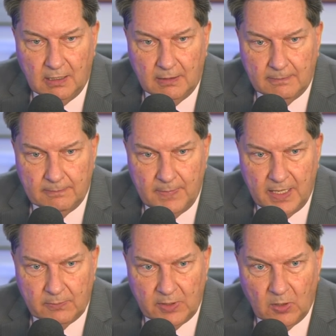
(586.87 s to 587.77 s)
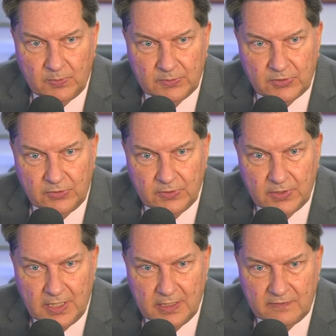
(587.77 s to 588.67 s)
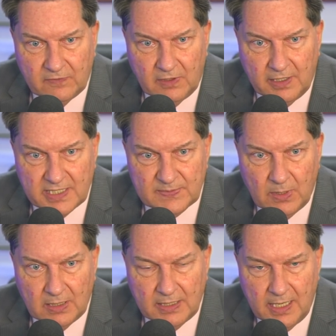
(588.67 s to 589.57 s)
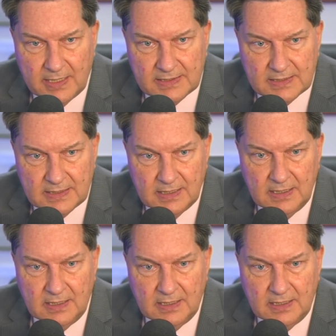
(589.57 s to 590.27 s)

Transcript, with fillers: um, and we hope you turn in for our next podcasts.